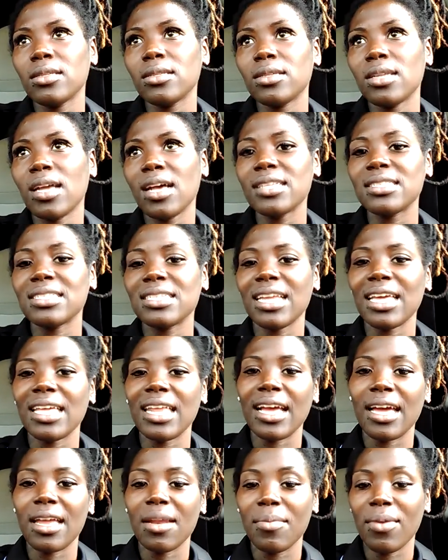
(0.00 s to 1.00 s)
Nah, tonight I
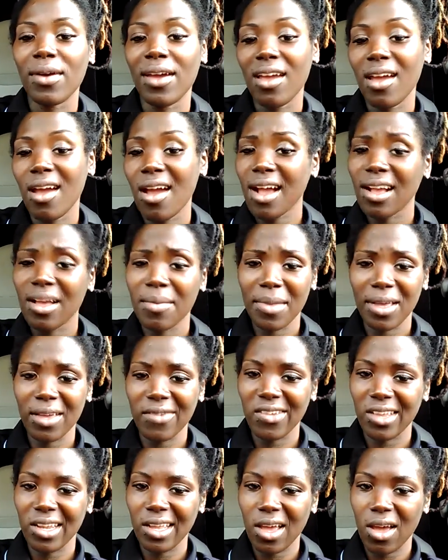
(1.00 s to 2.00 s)
got a braid hair. I can make a
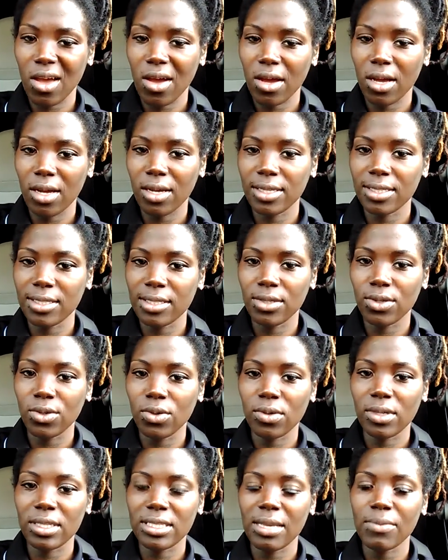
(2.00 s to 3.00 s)
video of the
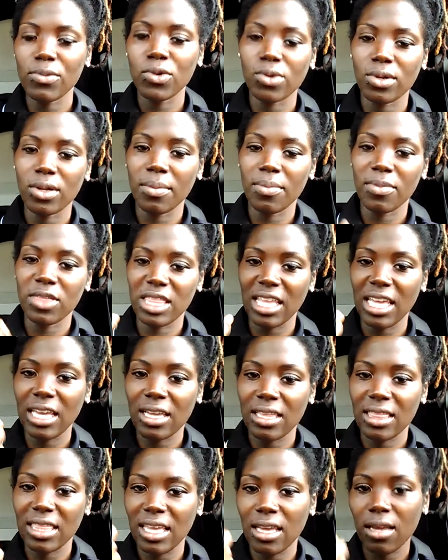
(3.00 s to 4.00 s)
nuke because I'm doing the thick,
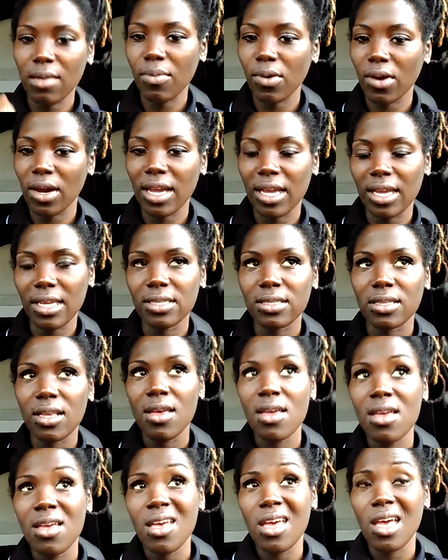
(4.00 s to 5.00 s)
thick braids.
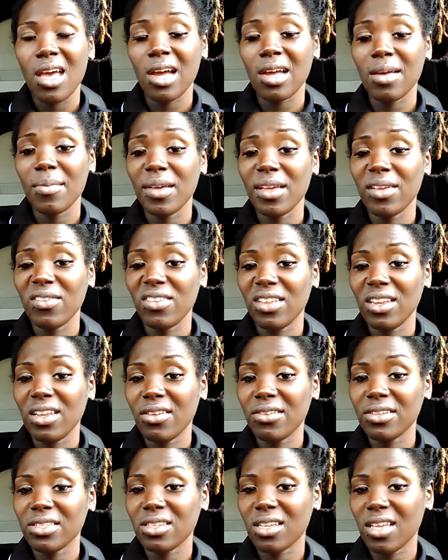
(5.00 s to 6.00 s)
I can make a video
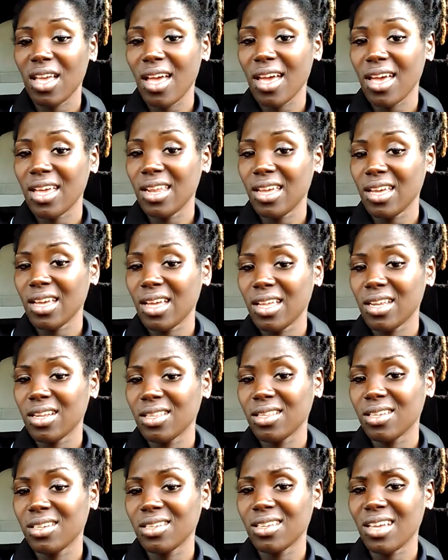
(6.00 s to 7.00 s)
and show y'all how that kind of
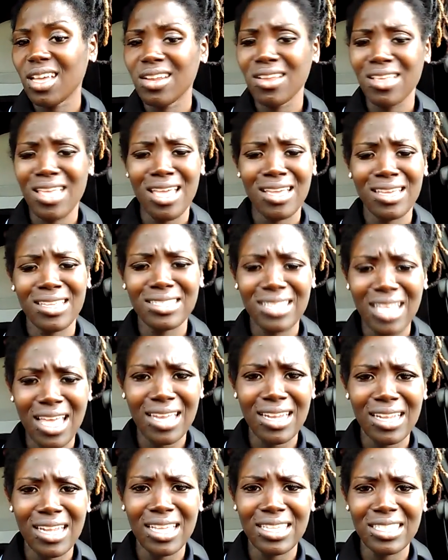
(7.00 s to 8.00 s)
look. I know y'all getting
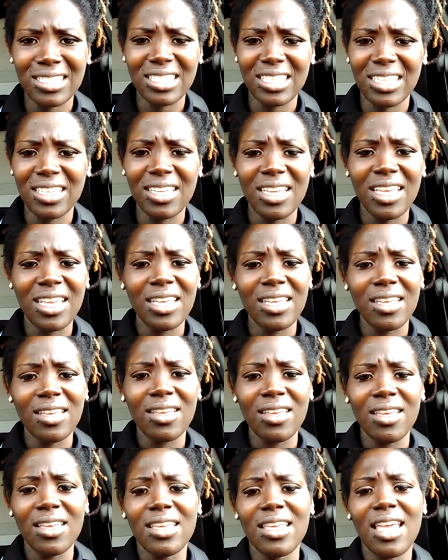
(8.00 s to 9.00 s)
tired of that shit.
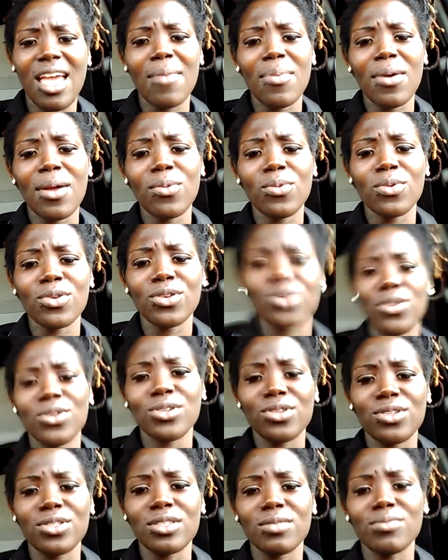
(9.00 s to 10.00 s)
Y'all probably want to
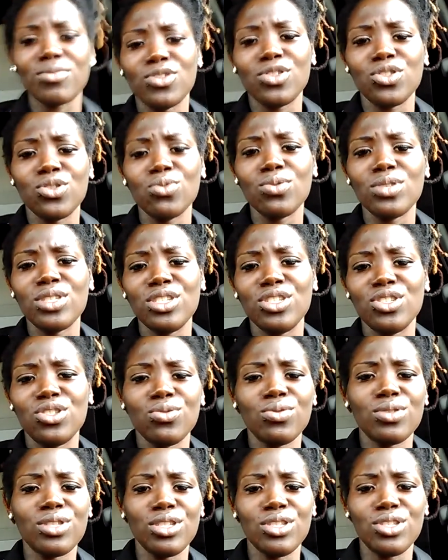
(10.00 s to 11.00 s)
hear some juicy,
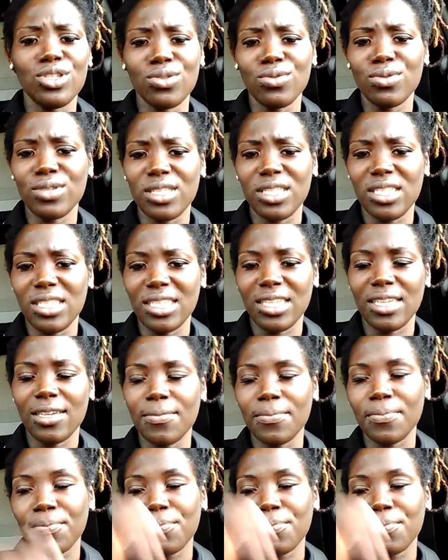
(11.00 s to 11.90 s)
juicy, juicy shit.